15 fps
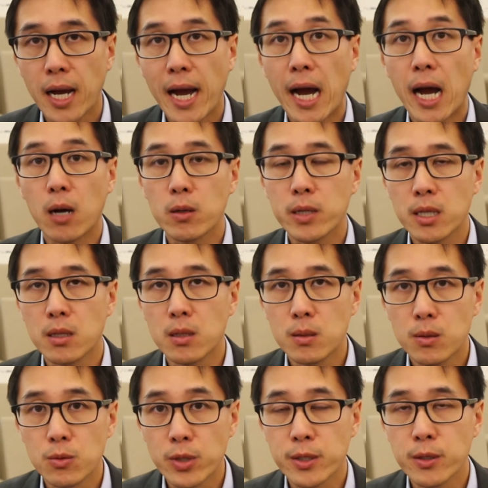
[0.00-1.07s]
how can
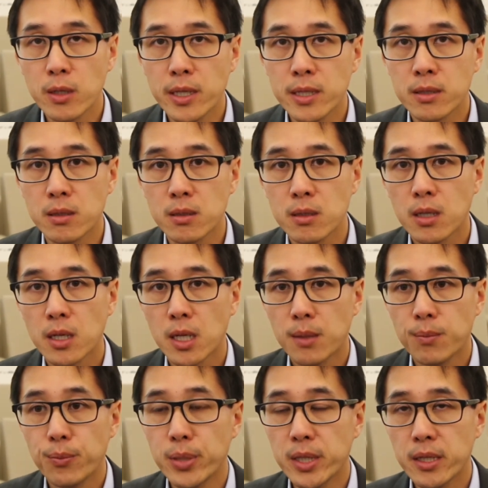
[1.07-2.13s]
the regulator
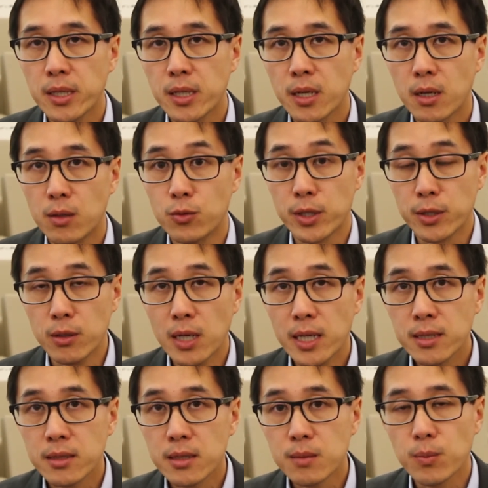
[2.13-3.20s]
be
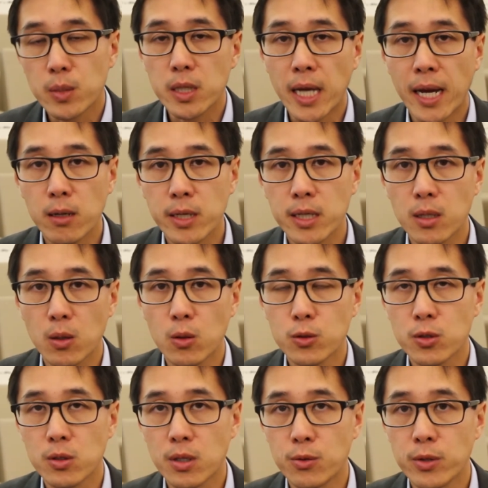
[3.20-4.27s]
regulating, but how can
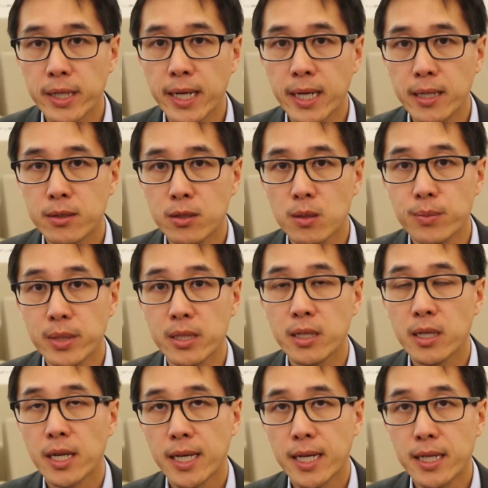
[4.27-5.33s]
also the regulator be
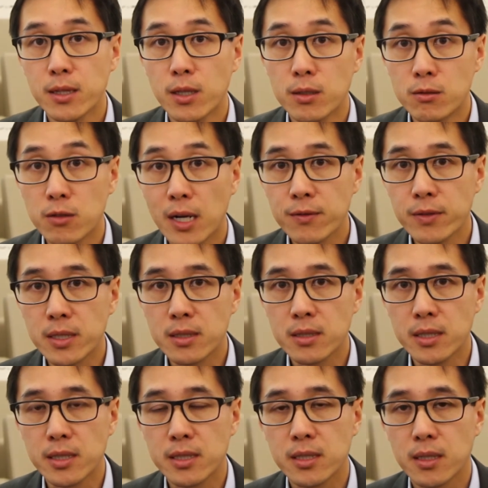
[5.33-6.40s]
in the driving
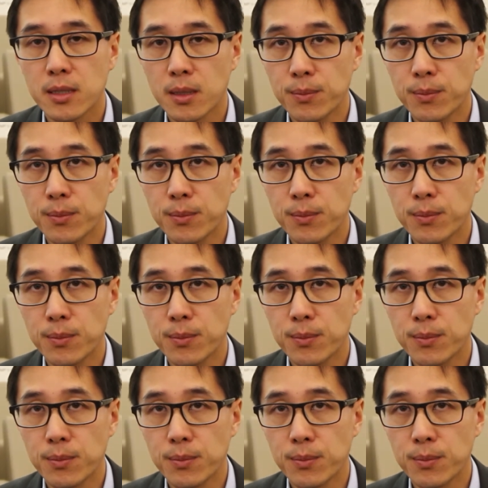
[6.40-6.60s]
seat?